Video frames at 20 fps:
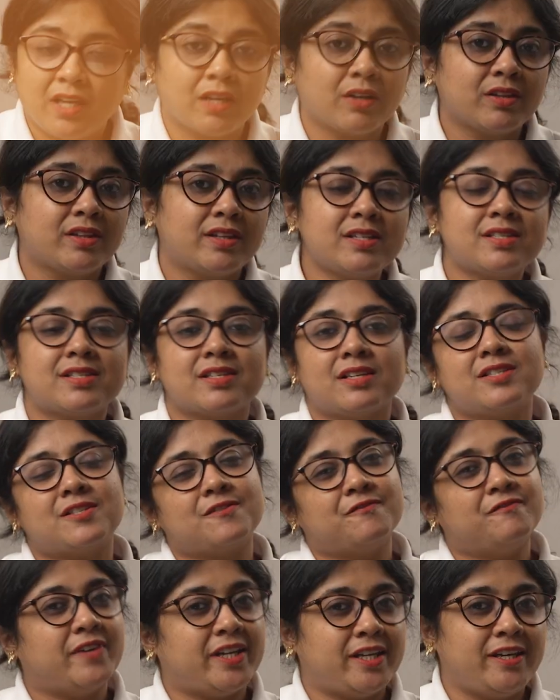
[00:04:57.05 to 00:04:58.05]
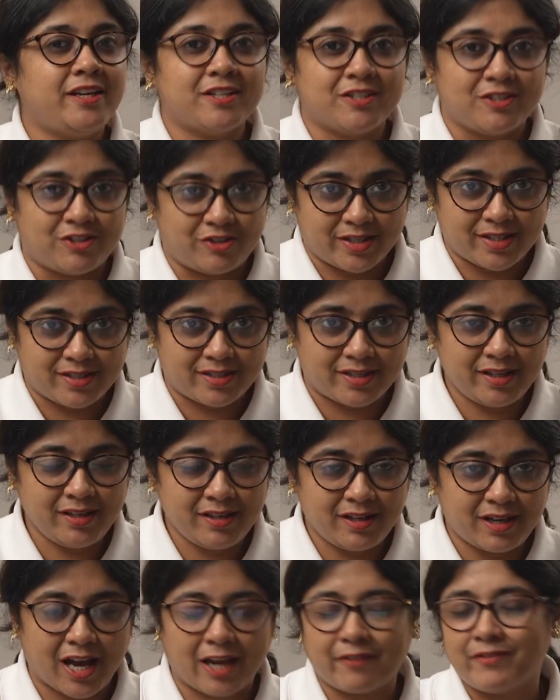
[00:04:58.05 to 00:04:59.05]
Now, this is very interesting.
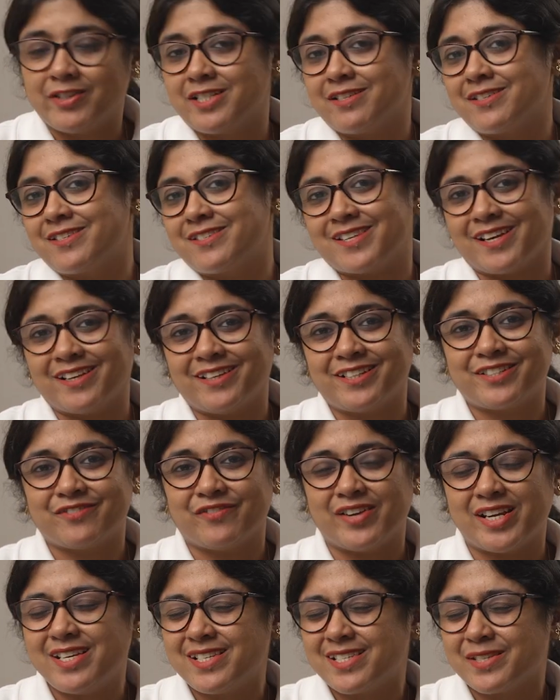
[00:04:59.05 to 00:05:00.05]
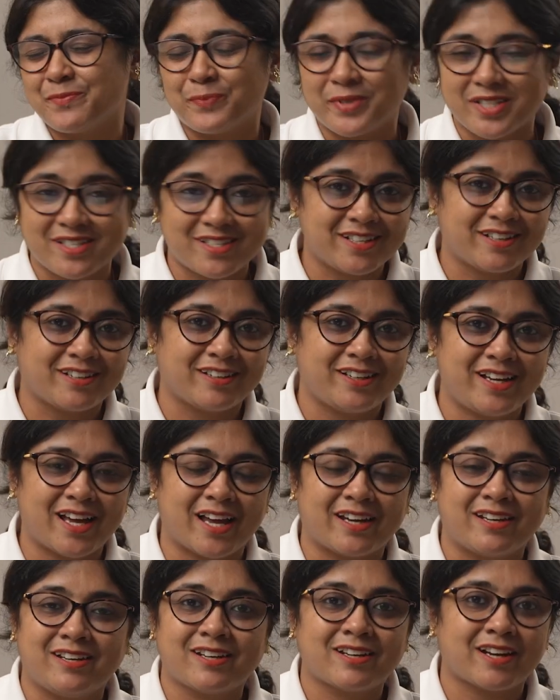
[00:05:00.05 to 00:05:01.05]
I will just tell it very simplistically
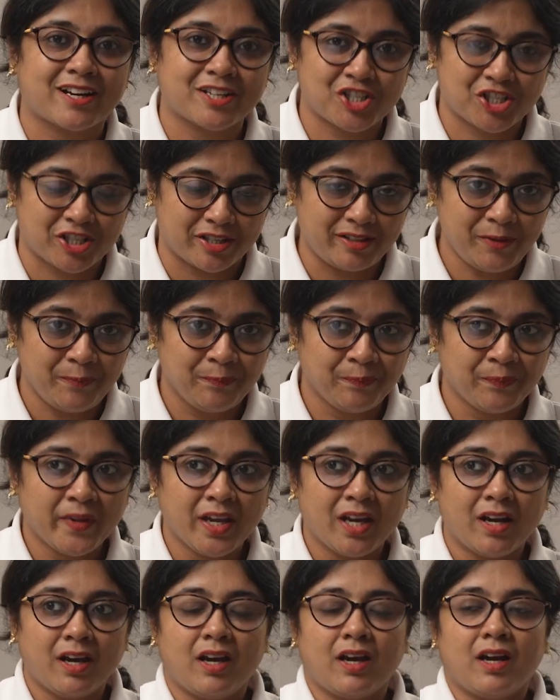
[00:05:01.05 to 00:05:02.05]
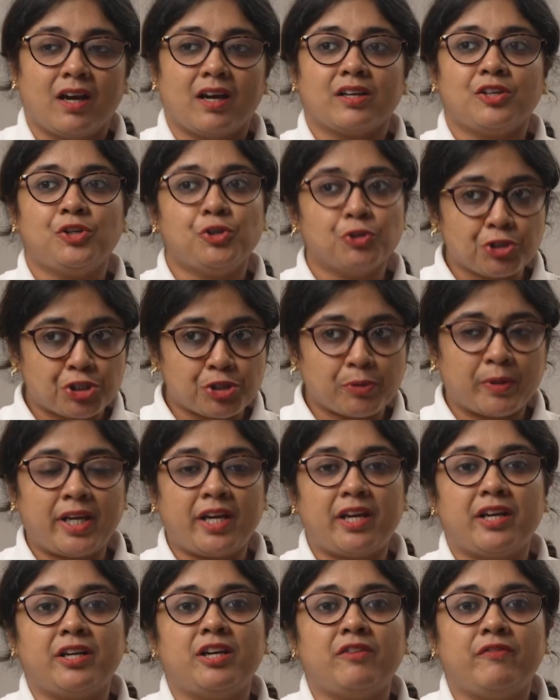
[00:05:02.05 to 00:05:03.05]
and in a nutshell.
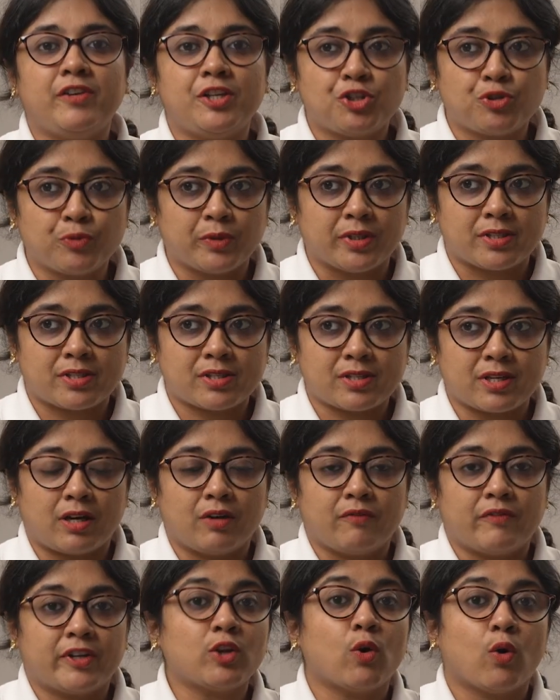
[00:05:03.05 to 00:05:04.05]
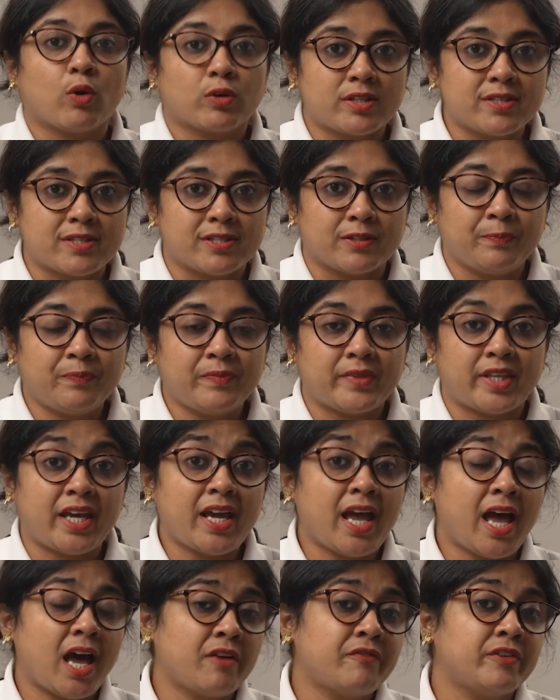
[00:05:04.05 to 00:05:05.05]
Usually, individuals with autism,
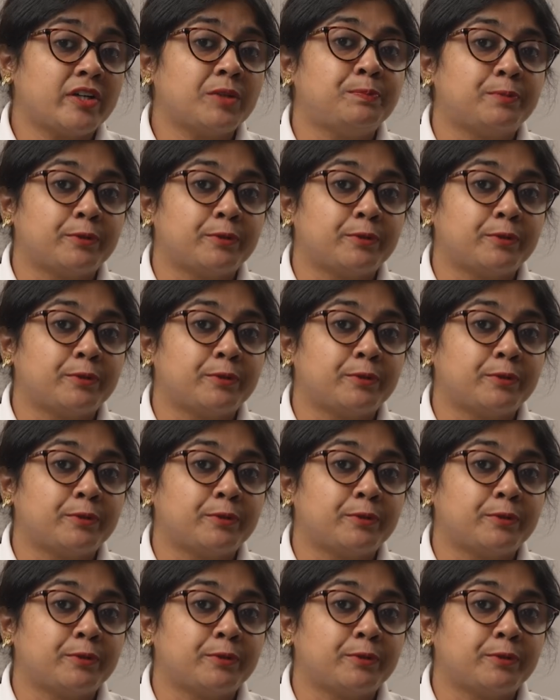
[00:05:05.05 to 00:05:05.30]
they have a